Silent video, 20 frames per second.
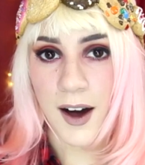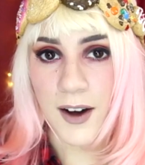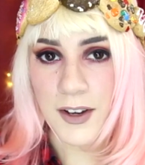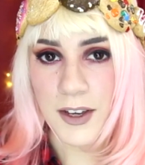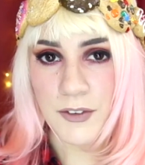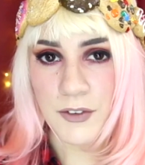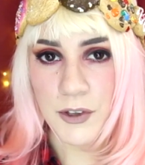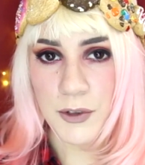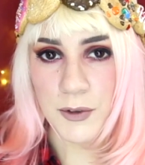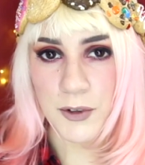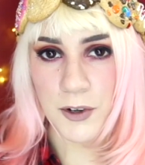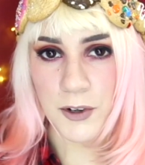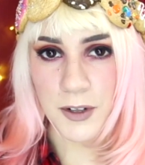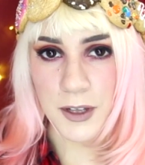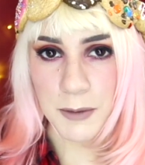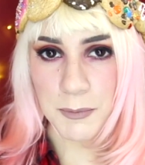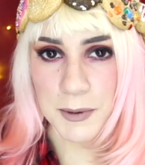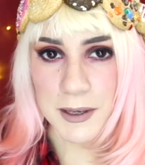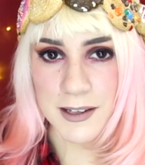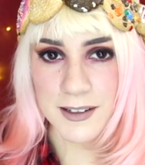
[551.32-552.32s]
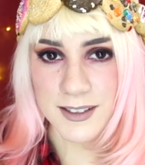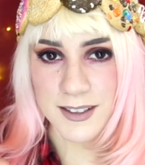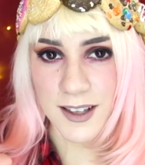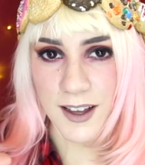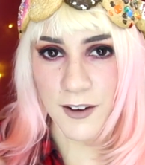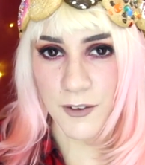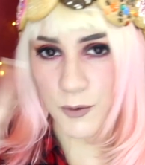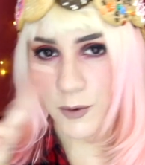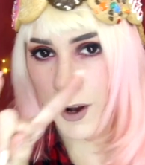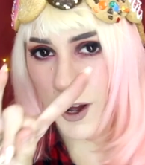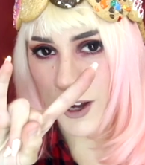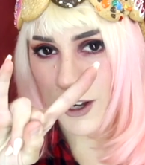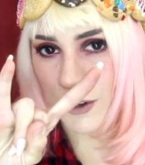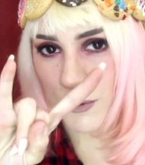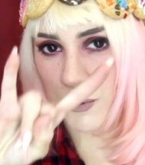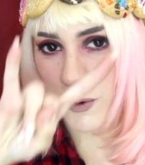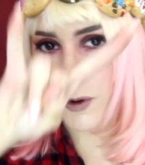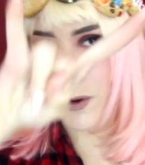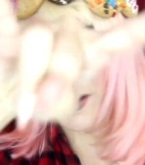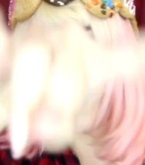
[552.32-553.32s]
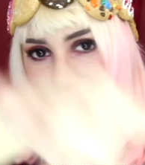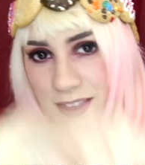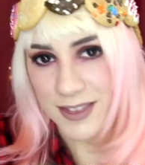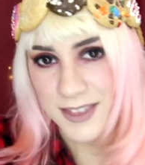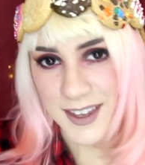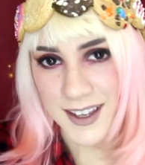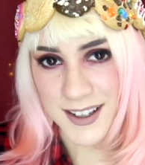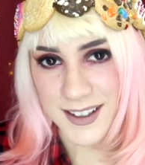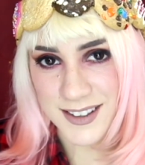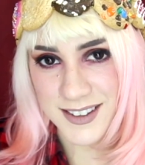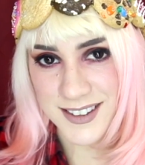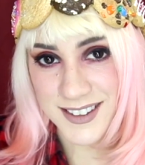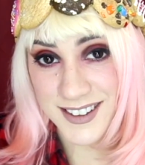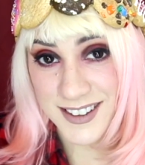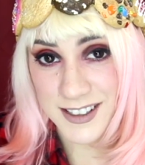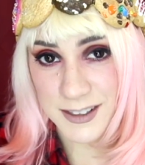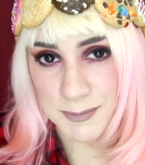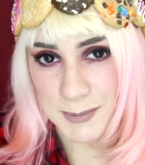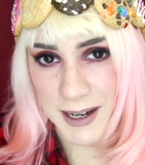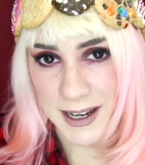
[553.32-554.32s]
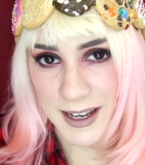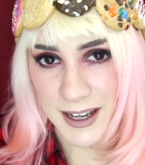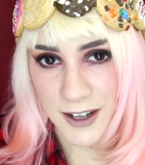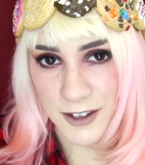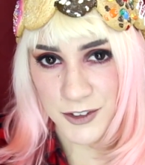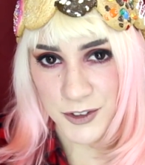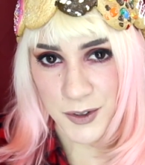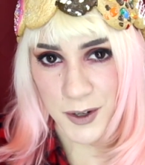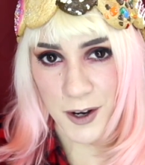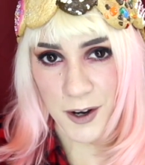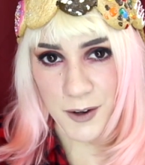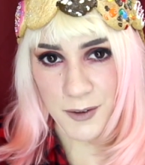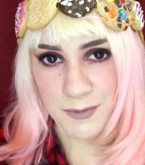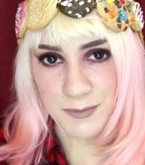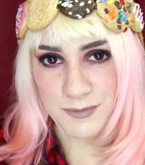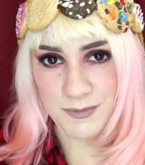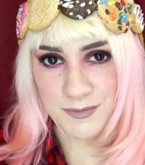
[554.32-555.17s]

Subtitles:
I'll give you an early peace, love, rock and roll, and this is my outro.